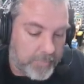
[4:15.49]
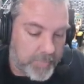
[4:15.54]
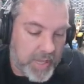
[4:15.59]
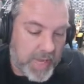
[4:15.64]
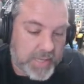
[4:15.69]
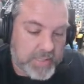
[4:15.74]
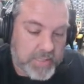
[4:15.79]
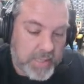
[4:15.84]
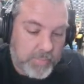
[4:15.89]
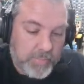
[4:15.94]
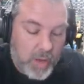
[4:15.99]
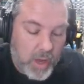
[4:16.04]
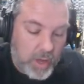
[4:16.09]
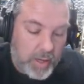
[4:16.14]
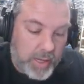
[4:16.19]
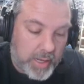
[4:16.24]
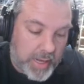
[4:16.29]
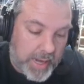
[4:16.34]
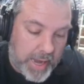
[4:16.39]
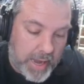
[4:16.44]
as I
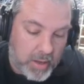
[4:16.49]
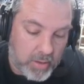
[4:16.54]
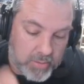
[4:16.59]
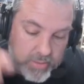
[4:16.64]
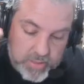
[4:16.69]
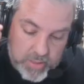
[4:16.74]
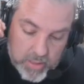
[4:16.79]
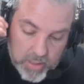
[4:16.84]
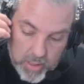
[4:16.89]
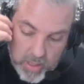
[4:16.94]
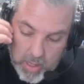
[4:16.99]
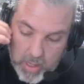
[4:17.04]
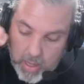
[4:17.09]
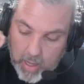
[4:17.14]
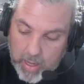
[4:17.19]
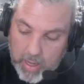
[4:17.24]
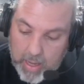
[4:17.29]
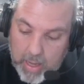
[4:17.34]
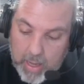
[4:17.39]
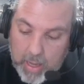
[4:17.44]
mock it out.
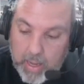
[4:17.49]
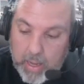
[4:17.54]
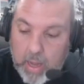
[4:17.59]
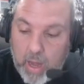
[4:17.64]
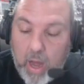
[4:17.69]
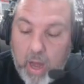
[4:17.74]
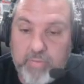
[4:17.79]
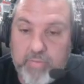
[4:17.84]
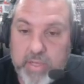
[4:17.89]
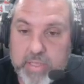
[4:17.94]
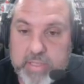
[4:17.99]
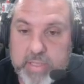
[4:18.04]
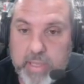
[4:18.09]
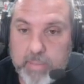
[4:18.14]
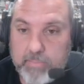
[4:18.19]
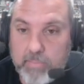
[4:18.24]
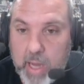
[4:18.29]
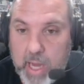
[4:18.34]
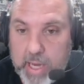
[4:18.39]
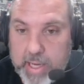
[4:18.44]
Obviously
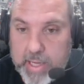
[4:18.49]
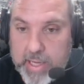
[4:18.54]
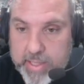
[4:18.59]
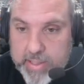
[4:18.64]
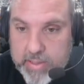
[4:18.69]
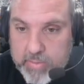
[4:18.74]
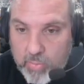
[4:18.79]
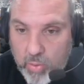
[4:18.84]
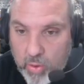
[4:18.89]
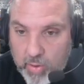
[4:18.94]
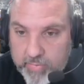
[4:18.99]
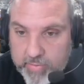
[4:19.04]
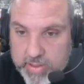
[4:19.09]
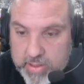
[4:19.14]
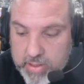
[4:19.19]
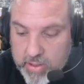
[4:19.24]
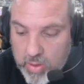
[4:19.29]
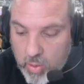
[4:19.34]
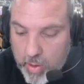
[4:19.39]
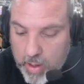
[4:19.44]
mine is more of a
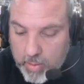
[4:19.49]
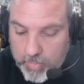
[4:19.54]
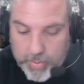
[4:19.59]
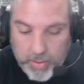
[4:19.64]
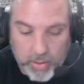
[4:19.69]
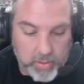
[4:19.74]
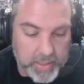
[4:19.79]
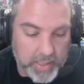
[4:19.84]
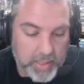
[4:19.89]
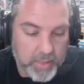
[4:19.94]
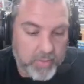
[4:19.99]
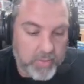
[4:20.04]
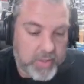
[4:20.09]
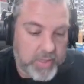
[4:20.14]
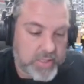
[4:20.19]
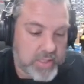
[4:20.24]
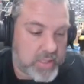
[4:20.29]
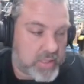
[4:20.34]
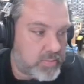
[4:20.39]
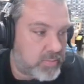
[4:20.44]
square building.
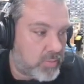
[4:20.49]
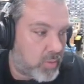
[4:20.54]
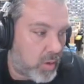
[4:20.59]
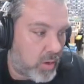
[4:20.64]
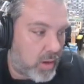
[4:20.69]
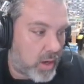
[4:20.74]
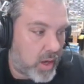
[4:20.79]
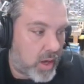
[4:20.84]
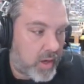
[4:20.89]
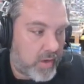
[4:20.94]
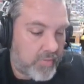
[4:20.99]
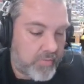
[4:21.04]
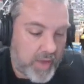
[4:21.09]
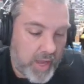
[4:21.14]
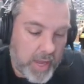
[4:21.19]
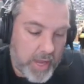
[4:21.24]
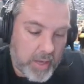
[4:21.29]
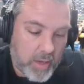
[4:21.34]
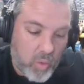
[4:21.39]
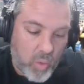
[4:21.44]
This is more of
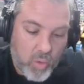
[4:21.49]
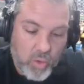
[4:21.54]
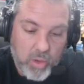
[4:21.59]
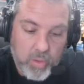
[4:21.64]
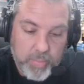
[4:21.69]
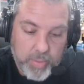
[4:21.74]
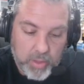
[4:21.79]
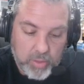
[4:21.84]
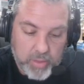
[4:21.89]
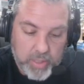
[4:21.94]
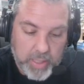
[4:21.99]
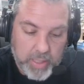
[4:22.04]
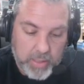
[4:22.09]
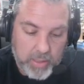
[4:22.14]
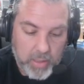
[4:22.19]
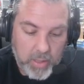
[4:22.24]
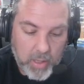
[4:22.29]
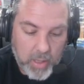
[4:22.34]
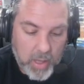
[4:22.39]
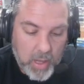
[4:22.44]
a corner building.
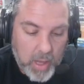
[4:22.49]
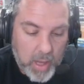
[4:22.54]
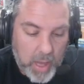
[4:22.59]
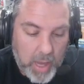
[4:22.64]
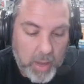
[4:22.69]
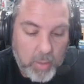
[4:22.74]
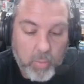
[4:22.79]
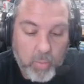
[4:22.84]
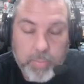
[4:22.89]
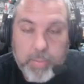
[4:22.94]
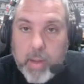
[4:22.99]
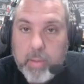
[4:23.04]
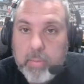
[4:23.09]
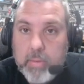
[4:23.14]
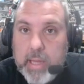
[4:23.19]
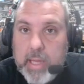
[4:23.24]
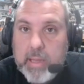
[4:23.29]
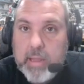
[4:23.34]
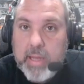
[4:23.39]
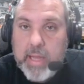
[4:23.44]
I will
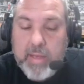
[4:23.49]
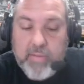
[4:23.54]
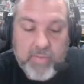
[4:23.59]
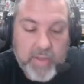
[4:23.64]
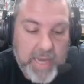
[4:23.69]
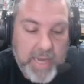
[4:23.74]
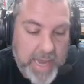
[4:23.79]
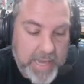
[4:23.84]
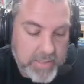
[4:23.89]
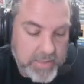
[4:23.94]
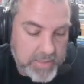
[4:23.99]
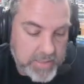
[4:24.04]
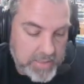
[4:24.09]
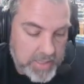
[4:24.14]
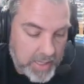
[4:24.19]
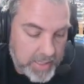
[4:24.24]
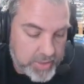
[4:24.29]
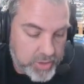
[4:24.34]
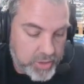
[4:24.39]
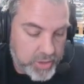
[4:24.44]
probably leave it as
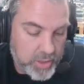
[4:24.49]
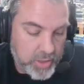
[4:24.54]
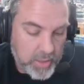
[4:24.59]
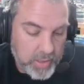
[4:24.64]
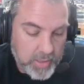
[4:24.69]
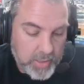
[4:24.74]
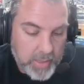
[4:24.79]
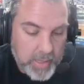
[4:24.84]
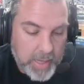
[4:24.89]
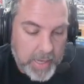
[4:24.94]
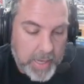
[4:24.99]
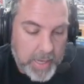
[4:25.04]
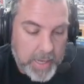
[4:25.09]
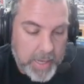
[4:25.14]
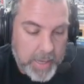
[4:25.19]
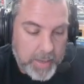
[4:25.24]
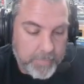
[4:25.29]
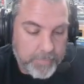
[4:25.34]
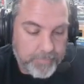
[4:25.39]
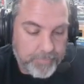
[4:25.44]
such,
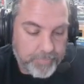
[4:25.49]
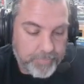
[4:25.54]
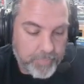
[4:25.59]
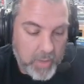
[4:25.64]
and